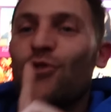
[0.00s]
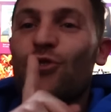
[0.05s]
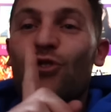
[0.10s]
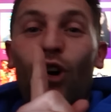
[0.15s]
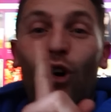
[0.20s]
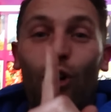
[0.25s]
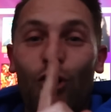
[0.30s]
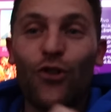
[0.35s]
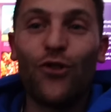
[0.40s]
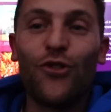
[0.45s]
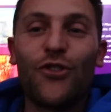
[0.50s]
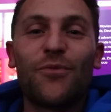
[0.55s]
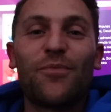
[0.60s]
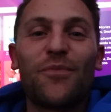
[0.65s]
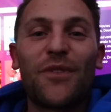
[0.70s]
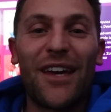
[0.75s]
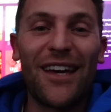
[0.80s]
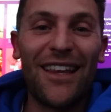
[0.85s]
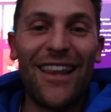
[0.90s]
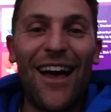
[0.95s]
Not good,
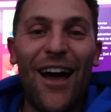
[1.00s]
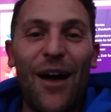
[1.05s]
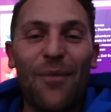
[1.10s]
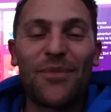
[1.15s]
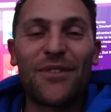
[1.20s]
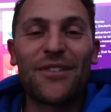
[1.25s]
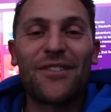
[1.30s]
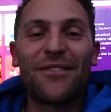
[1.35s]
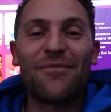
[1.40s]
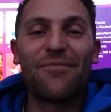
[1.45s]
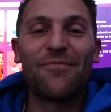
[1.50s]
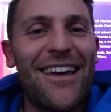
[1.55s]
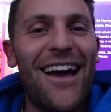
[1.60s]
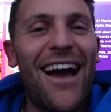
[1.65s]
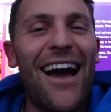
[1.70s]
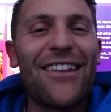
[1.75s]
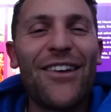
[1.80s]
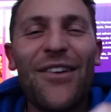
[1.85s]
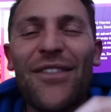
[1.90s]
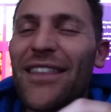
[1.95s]
collapsed.
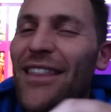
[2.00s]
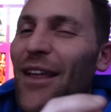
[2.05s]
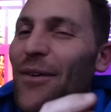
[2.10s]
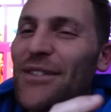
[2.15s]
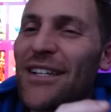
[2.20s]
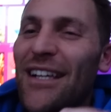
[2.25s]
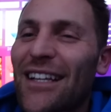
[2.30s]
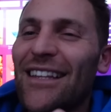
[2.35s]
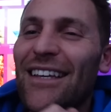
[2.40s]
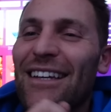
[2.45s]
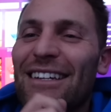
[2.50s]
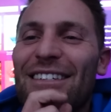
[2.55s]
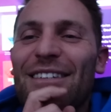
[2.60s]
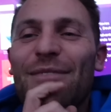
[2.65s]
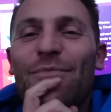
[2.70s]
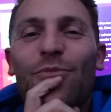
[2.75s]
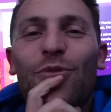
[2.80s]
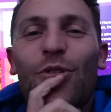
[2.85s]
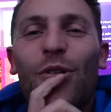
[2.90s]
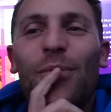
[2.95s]
I don't think that was clicked
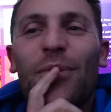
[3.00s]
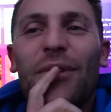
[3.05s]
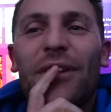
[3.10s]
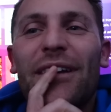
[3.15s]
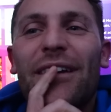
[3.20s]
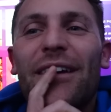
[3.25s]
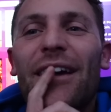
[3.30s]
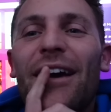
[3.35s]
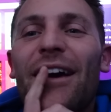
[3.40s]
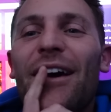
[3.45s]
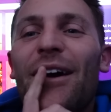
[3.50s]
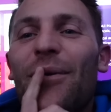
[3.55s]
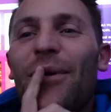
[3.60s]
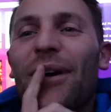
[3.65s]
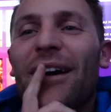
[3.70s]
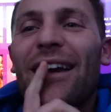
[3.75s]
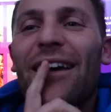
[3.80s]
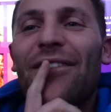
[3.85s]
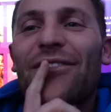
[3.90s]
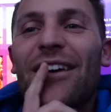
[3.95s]
in properly.
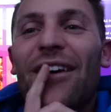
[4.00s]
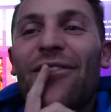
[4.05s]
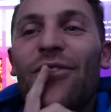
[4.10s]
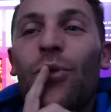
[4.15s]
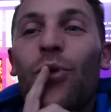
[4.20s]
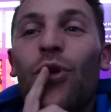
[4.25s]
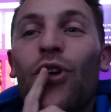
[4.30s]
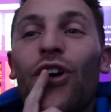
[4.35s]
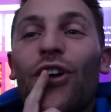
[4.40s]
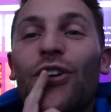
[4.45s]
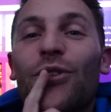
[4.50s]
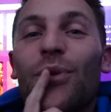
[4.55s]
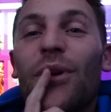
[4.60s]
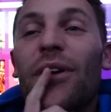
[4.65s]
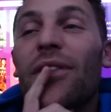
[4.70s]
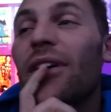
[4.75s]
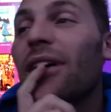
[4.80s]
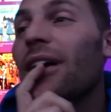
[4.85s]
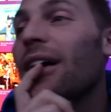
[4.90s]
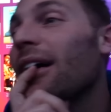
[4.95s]
We're gonna have a word with